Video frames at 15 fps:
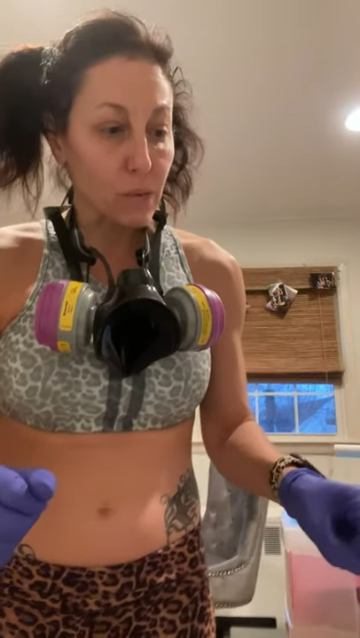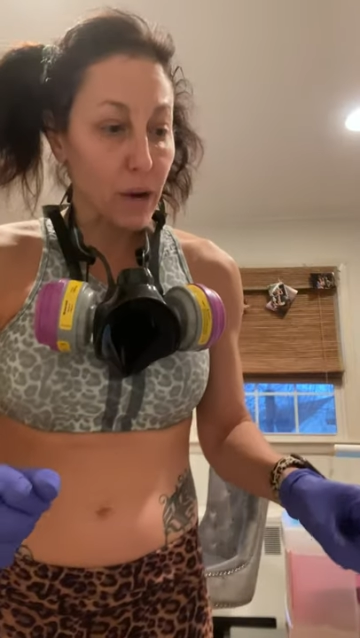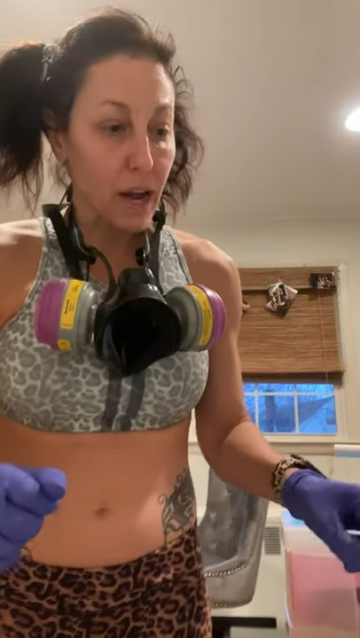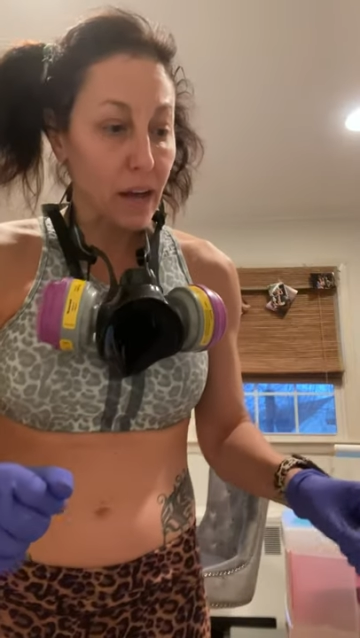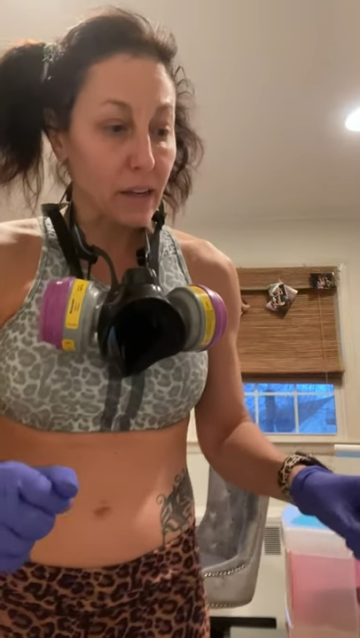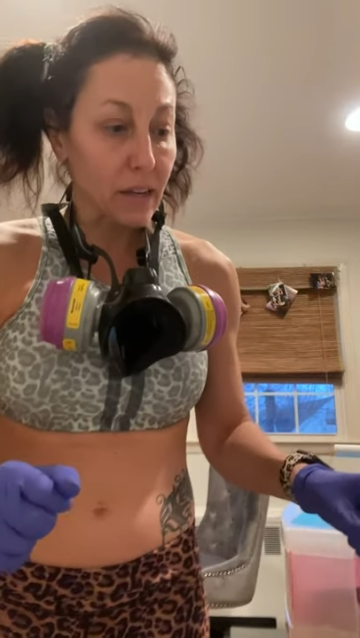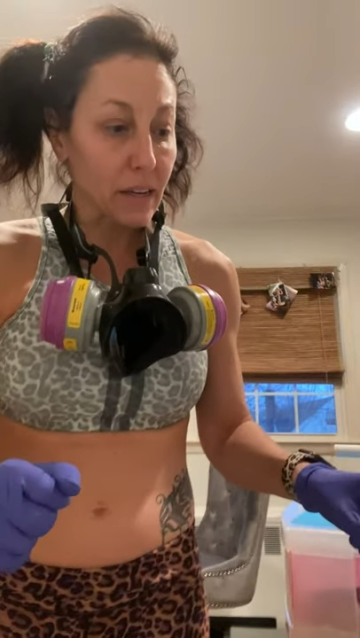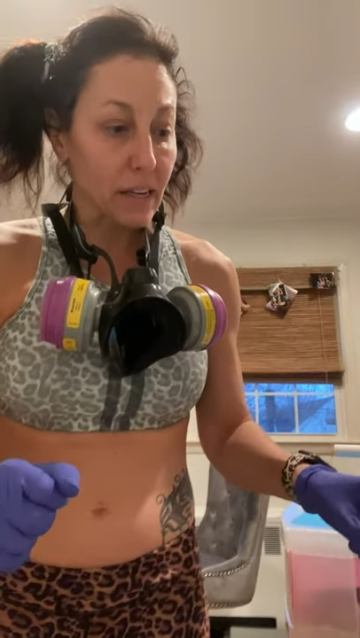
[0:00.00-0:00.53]

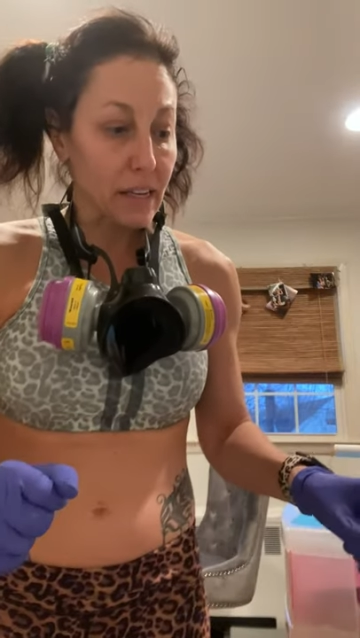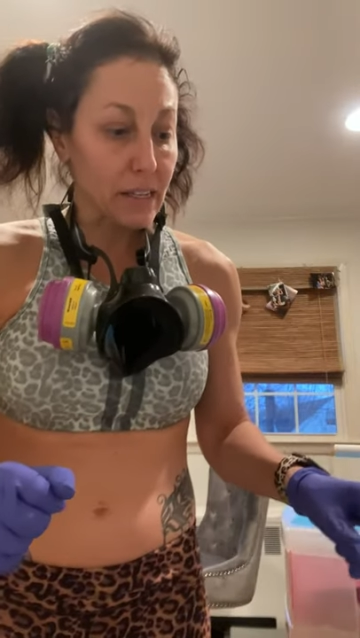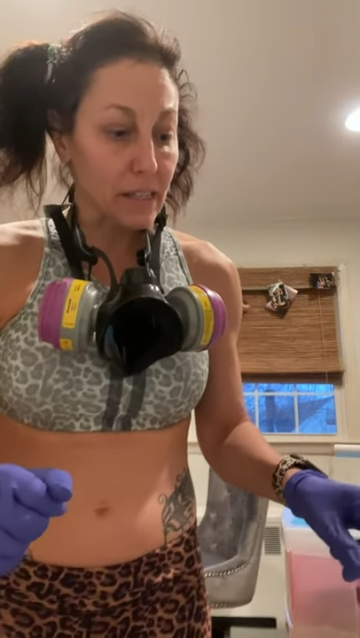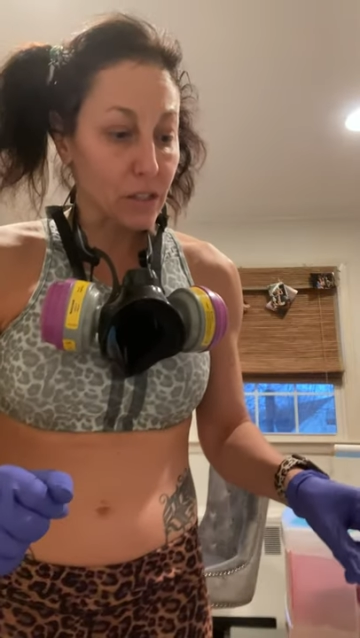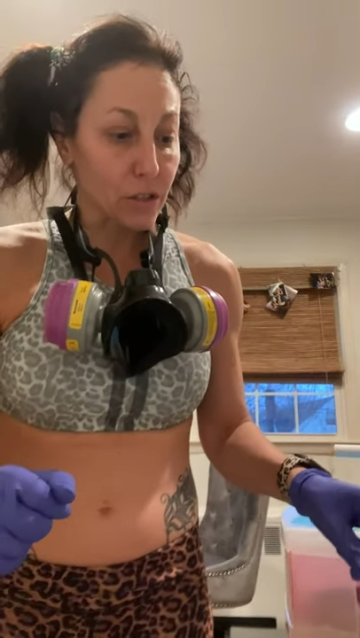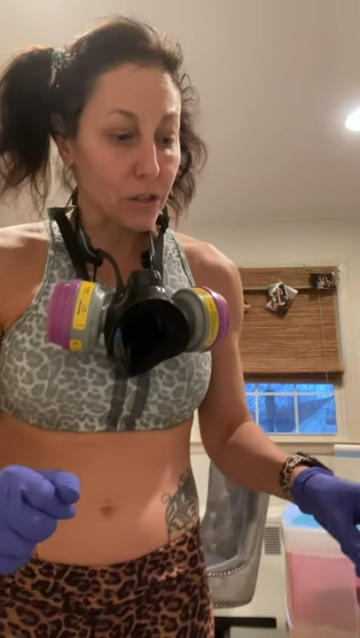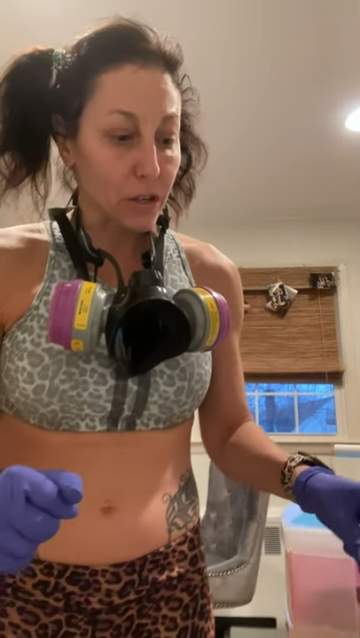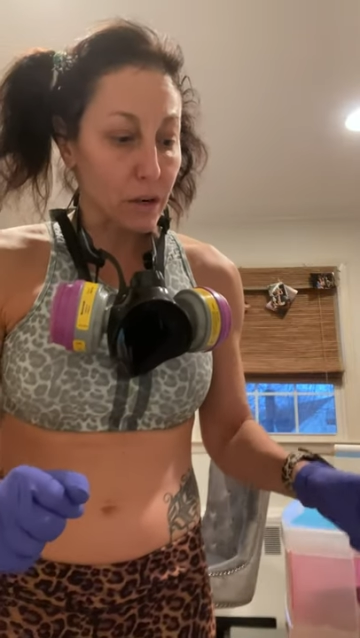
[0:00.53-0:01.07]
well,
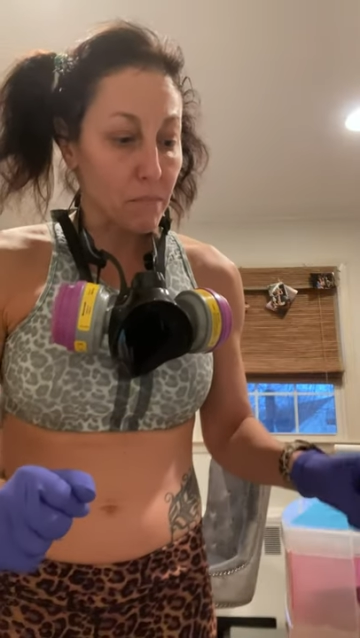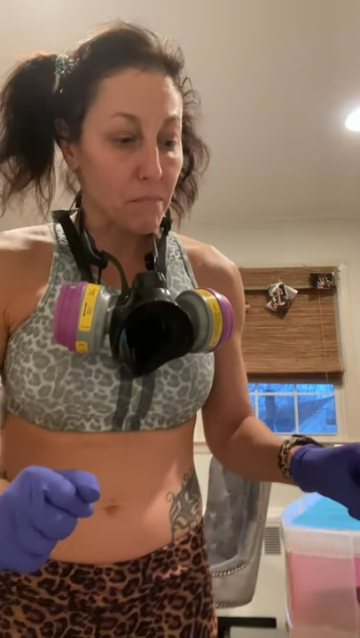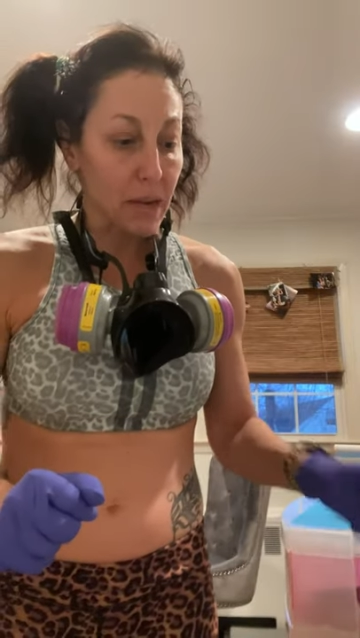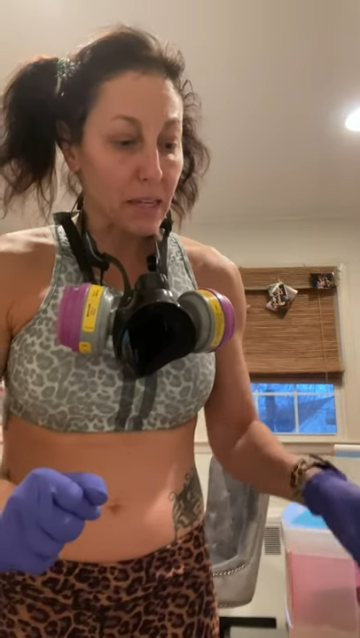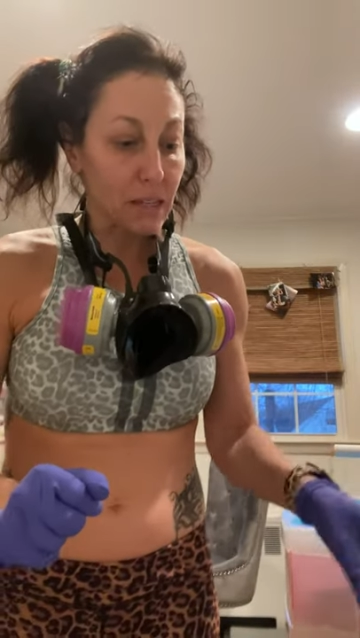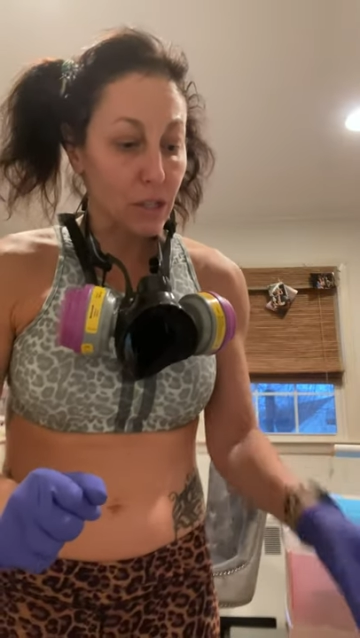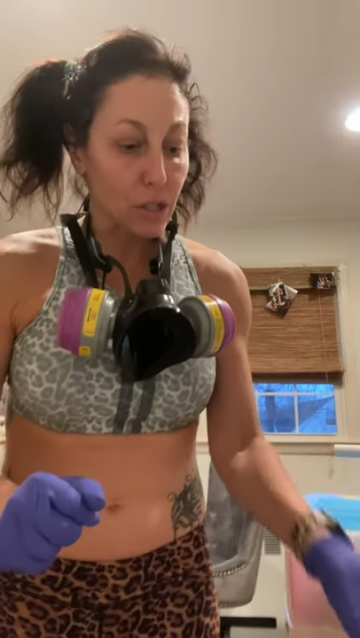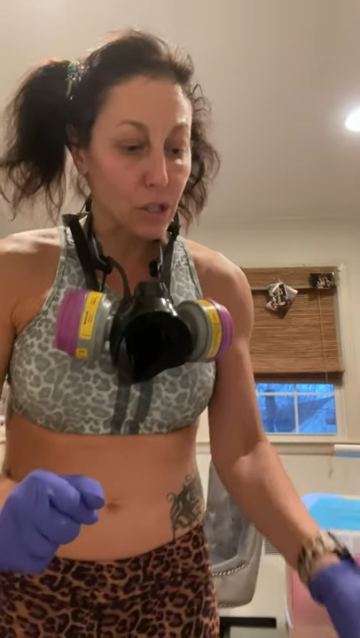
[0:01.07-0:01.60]
is you're gonna
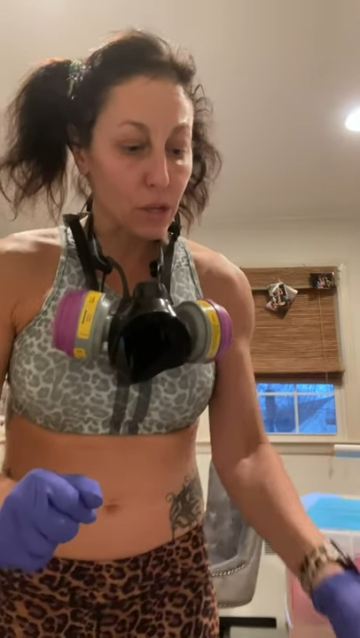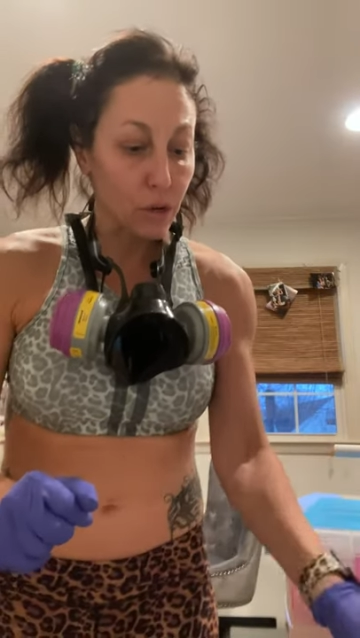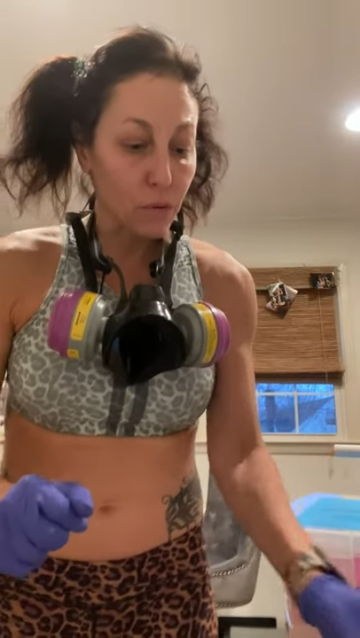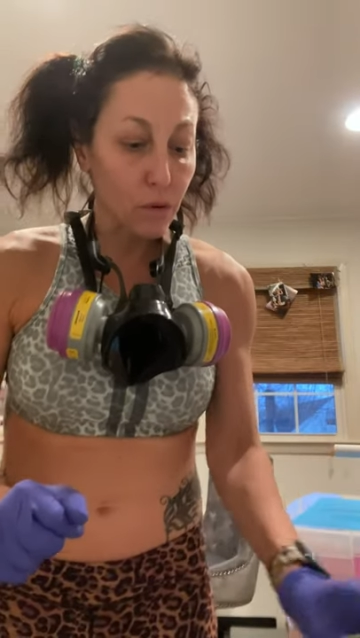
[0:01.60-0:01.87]
mix the two.